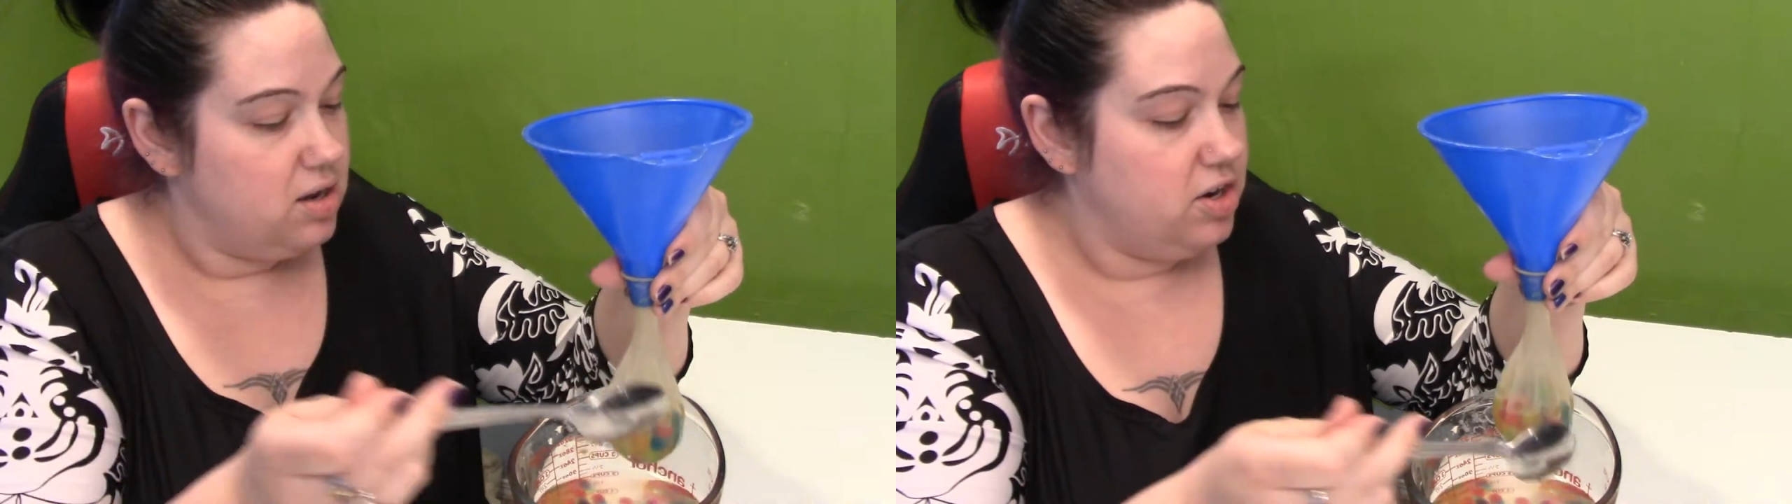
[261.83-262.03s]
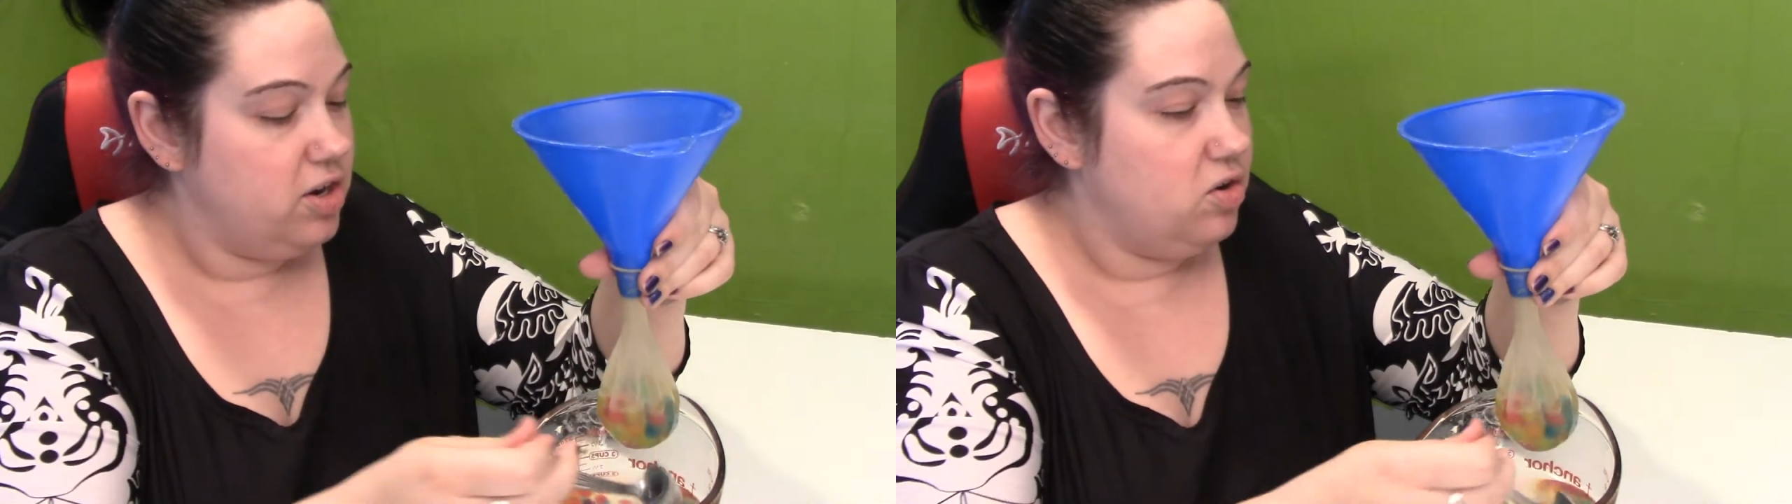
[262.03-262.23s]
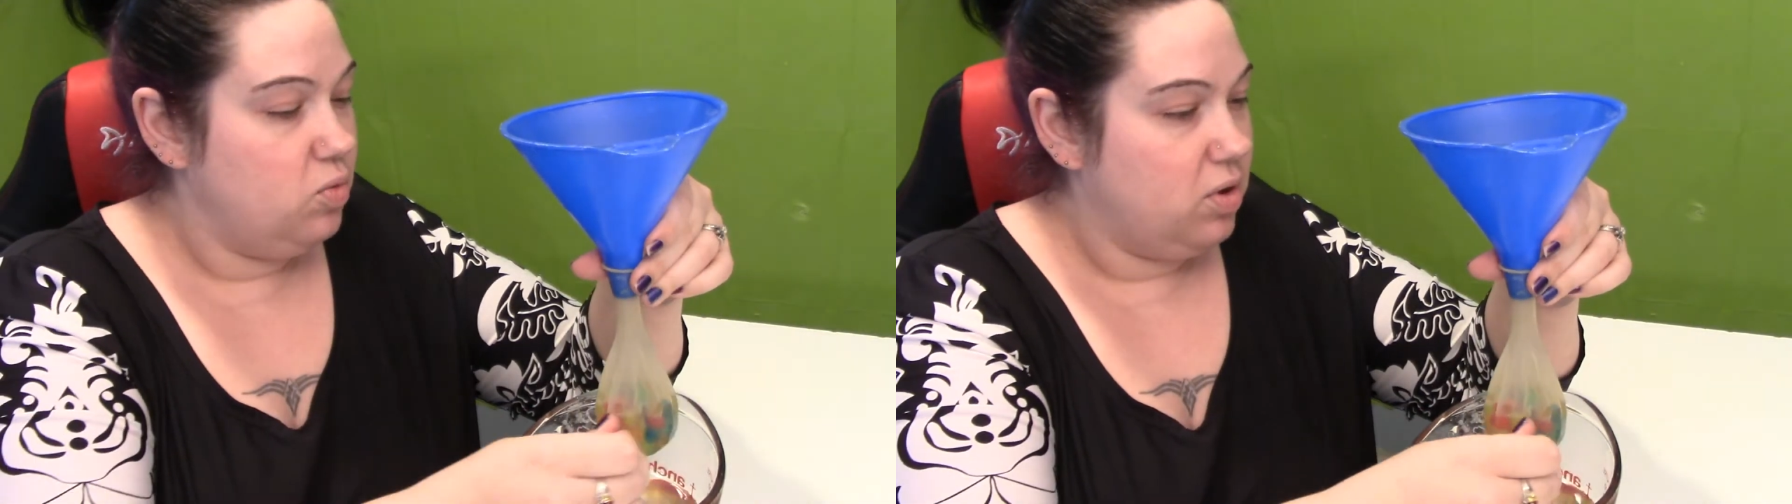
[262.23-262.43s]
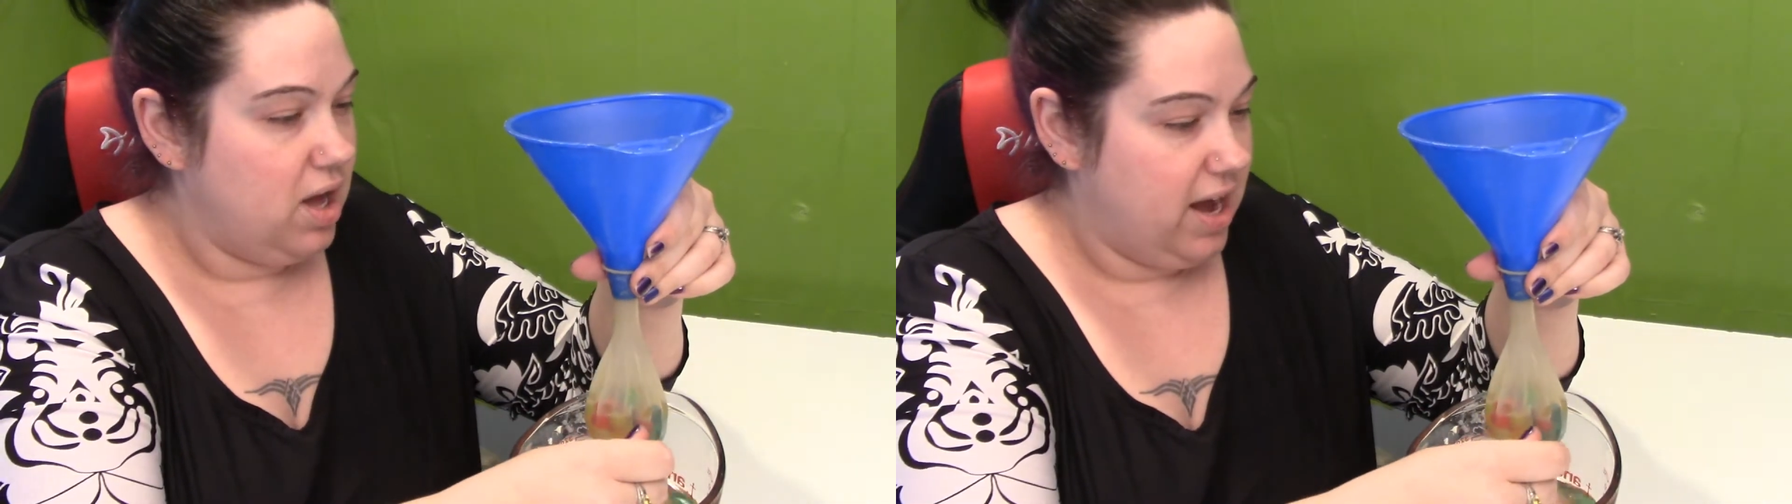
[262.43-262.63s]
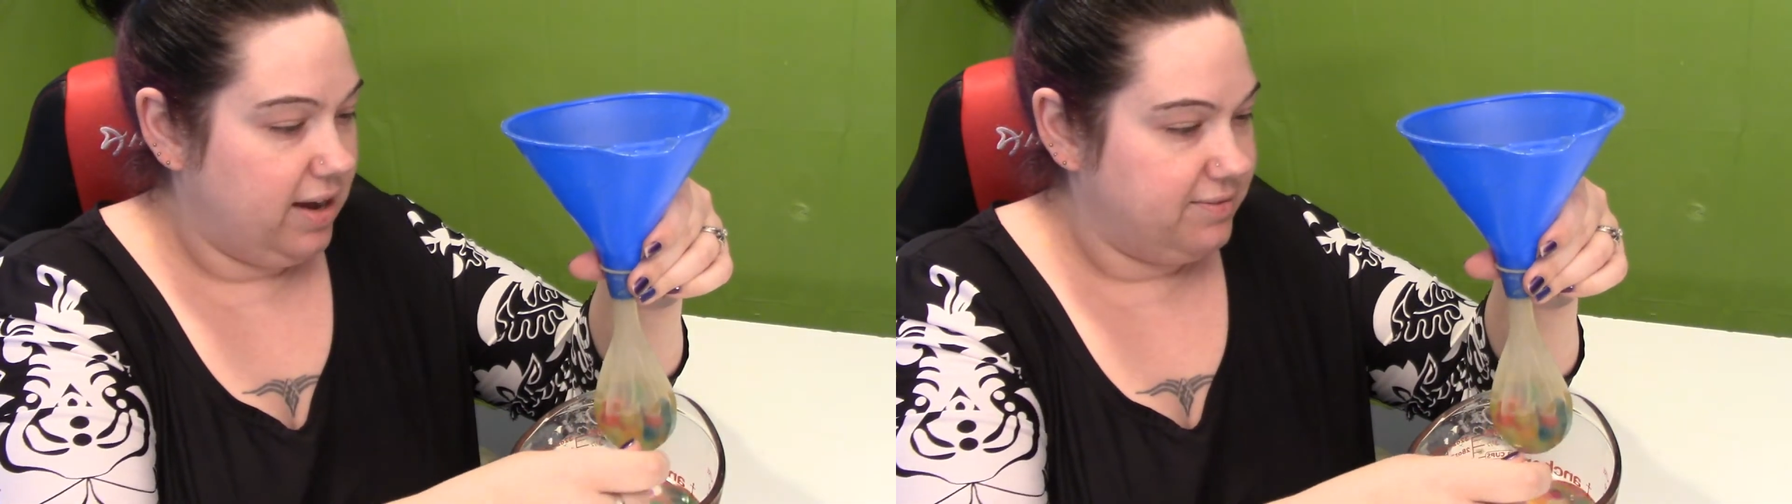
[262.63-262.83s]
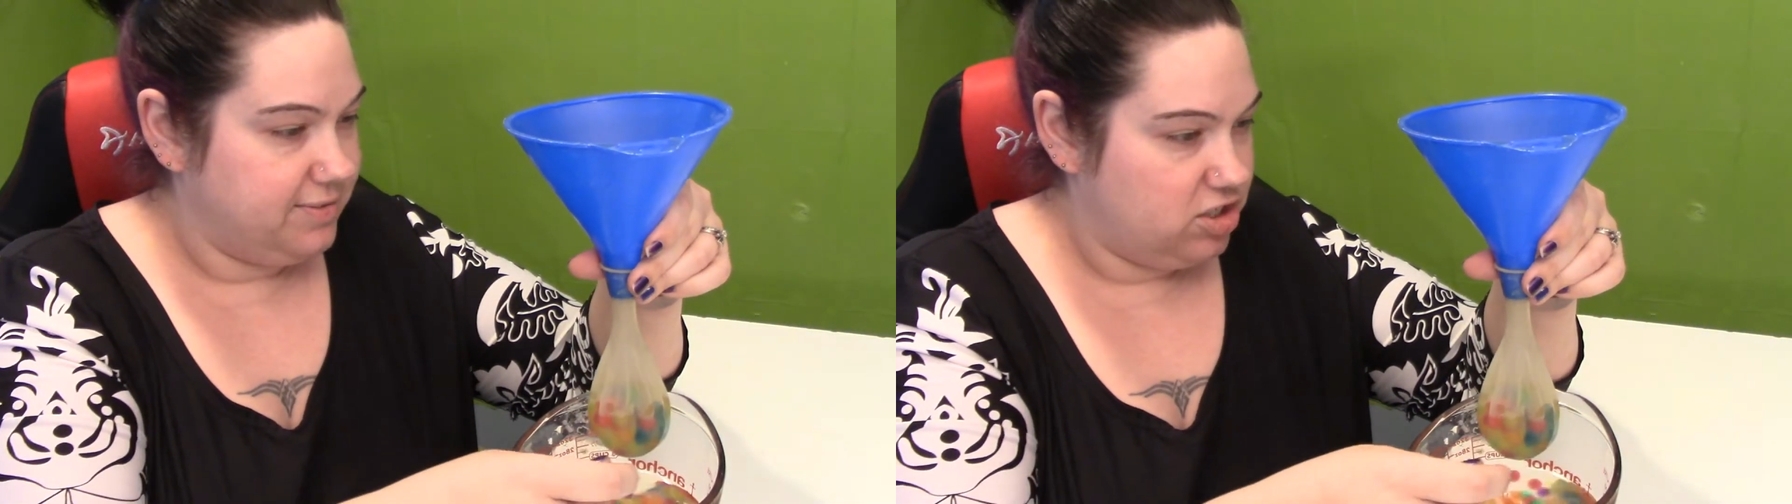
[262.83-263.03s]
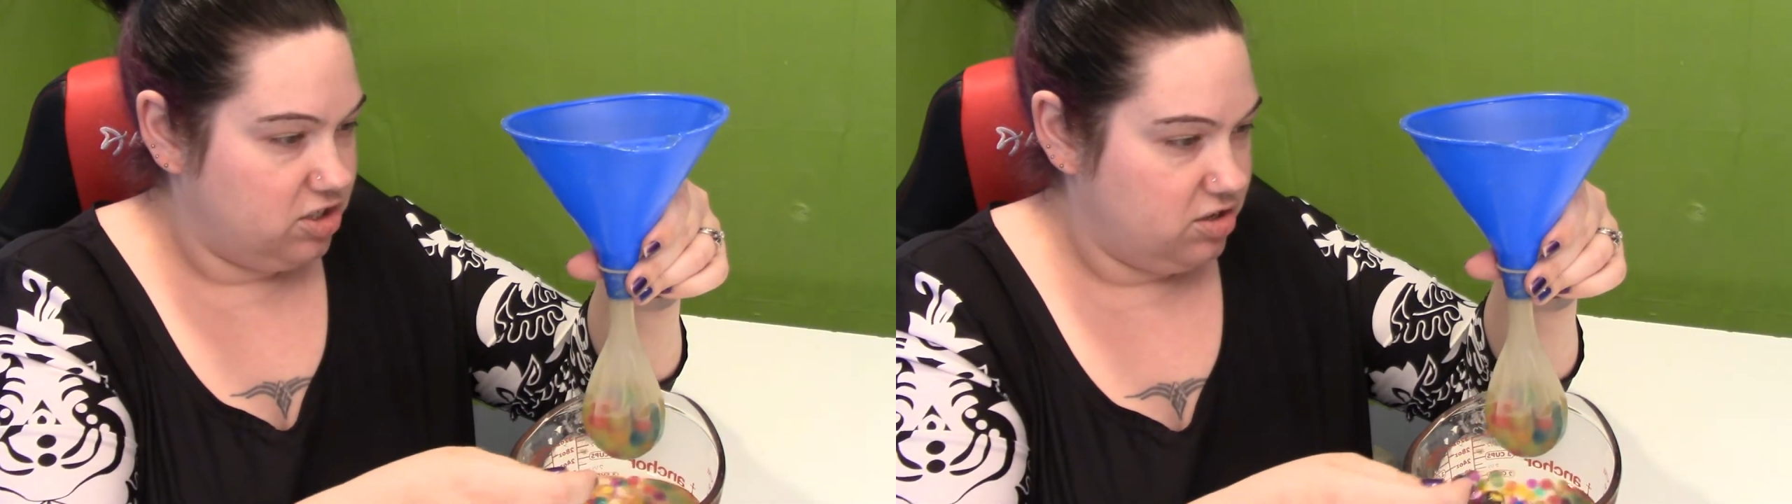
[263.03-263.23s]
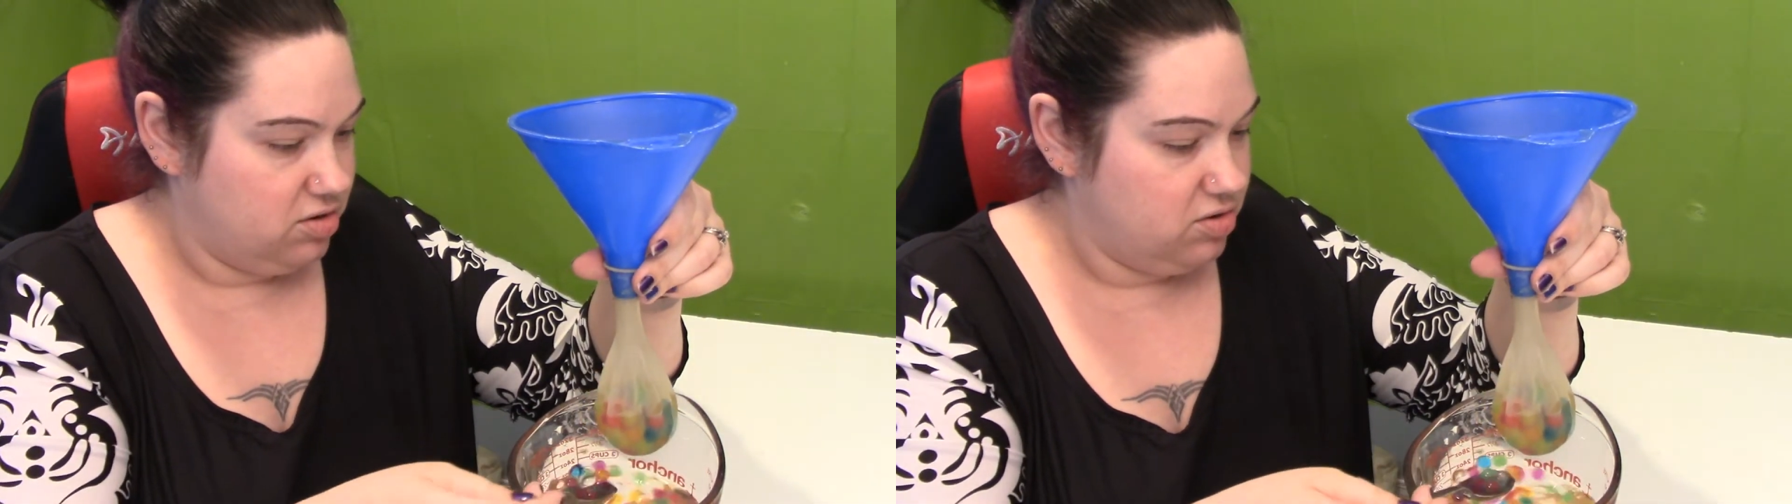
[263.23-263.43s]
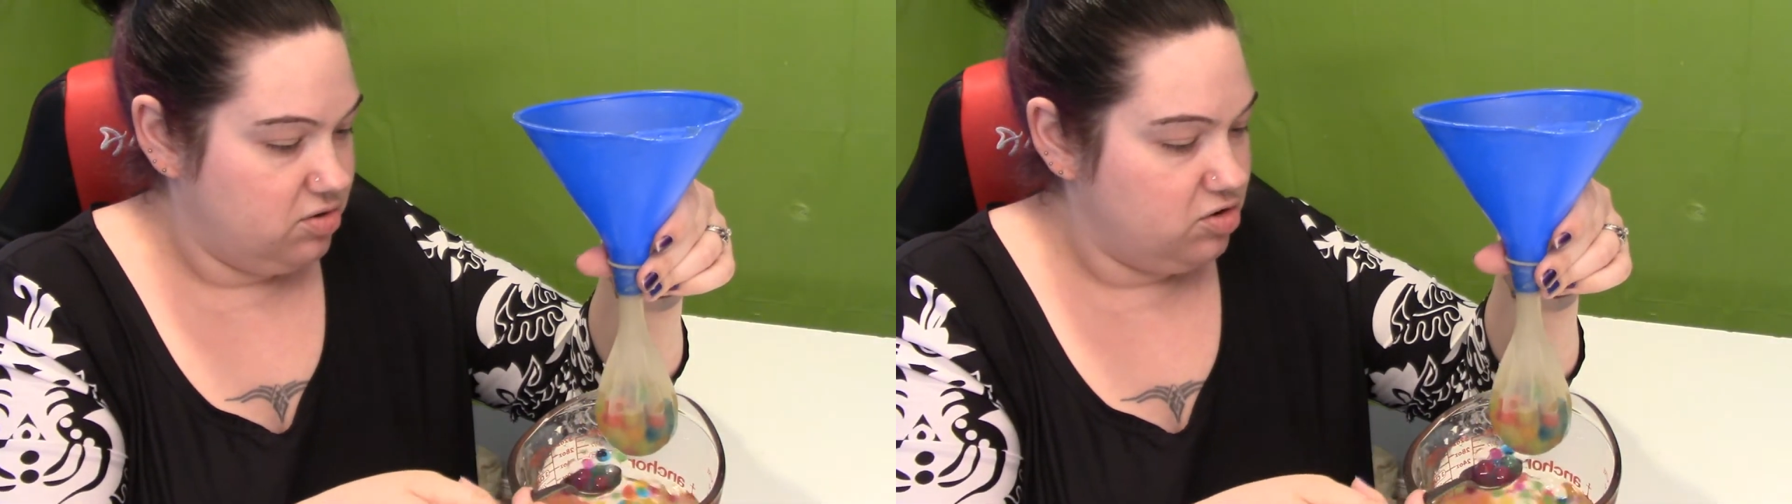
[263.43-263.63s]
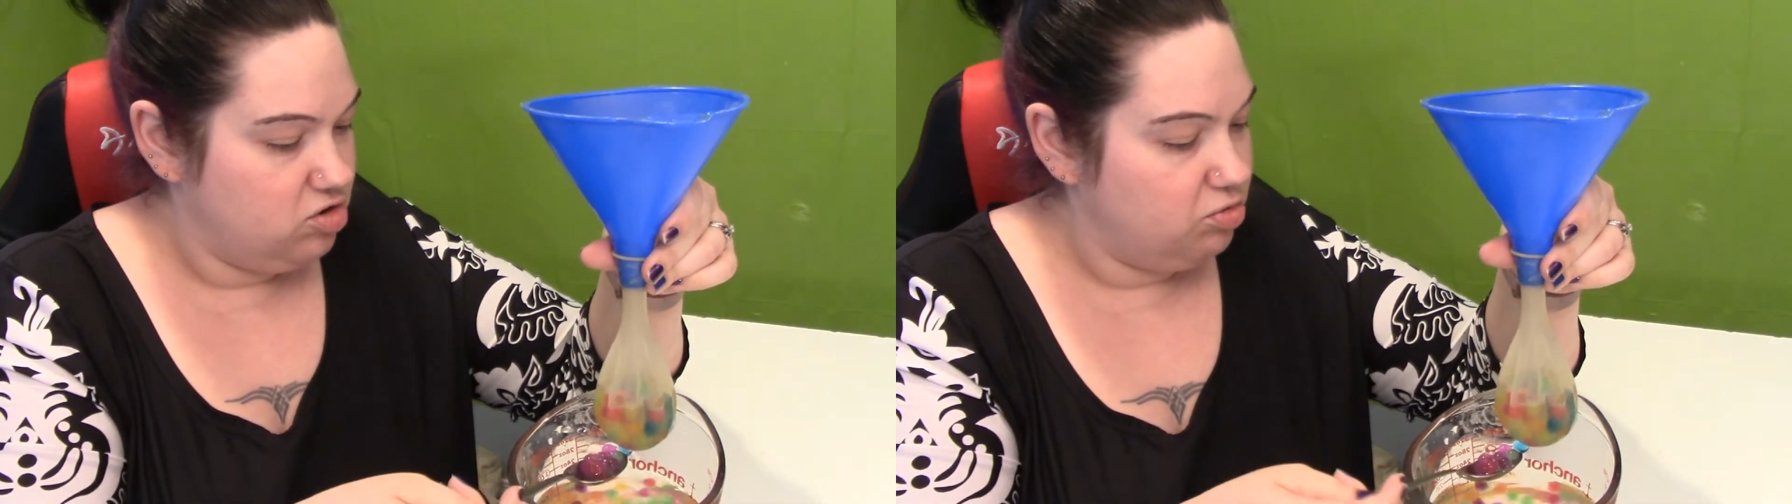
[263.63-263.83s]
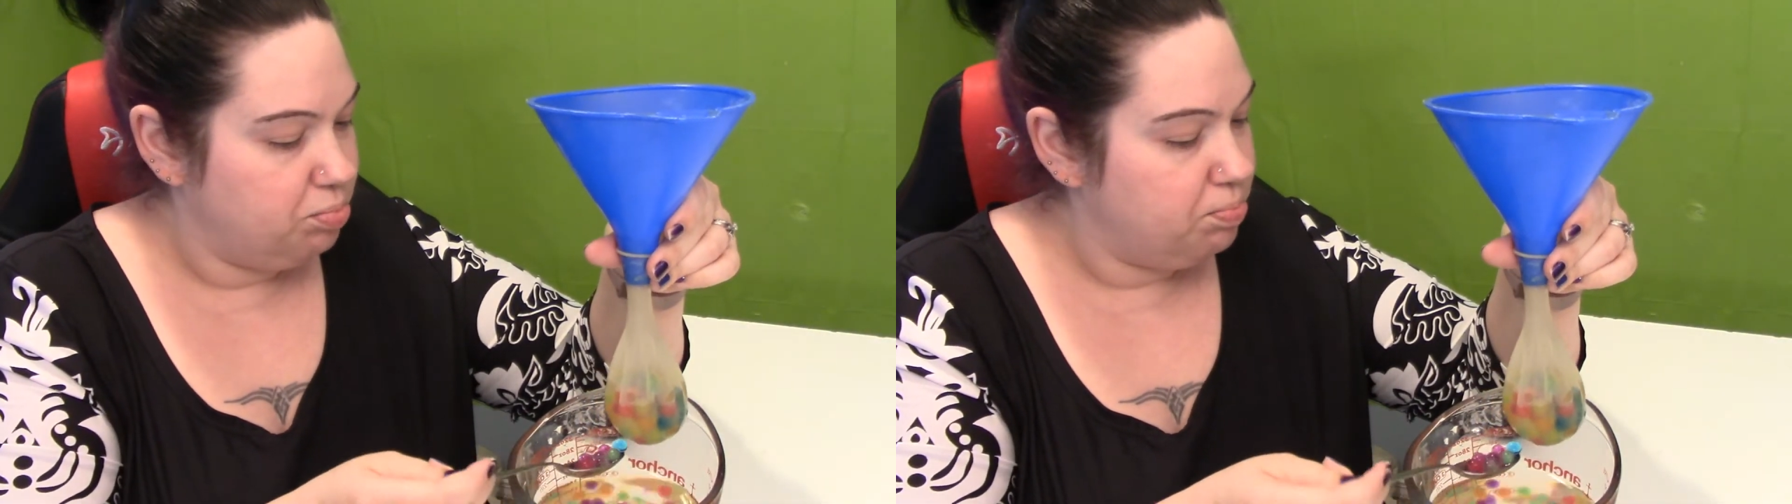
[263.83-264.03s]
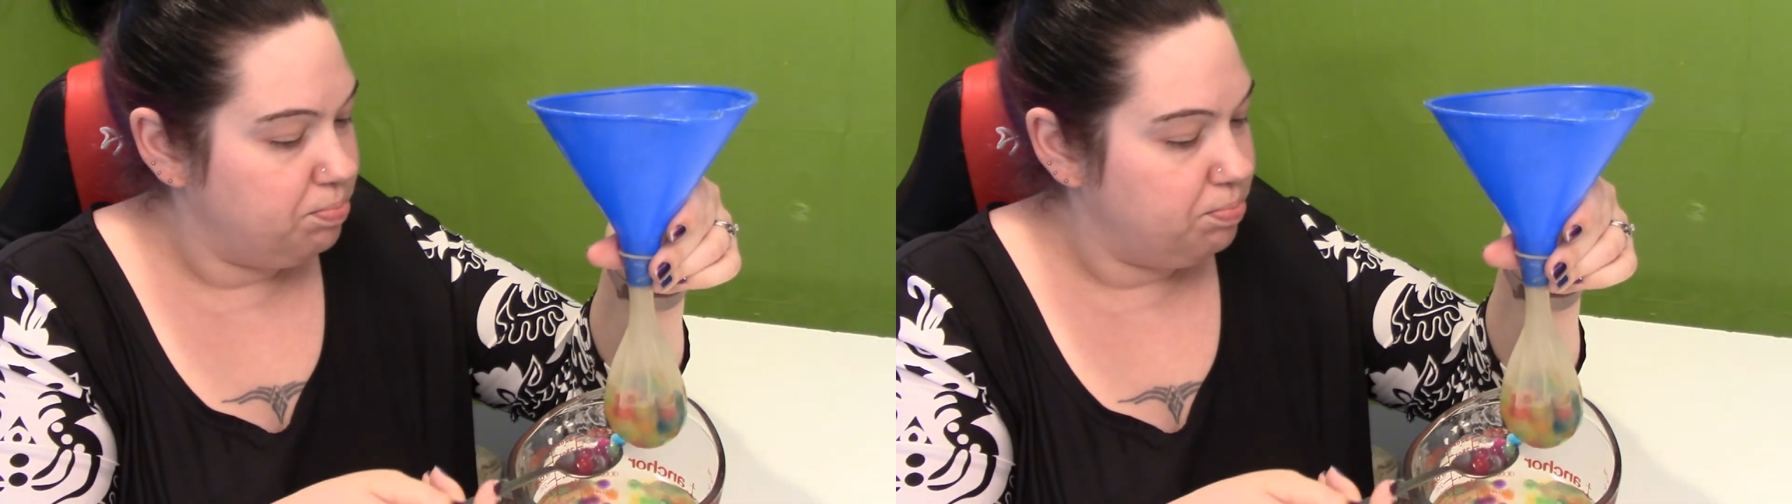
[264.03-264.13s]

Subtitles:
you will have to